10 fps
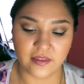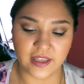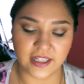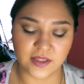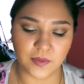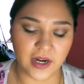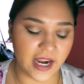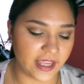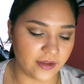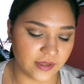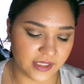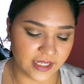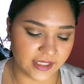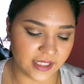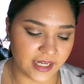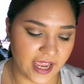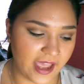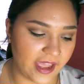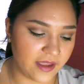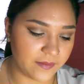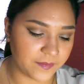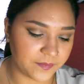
that's where I used it today.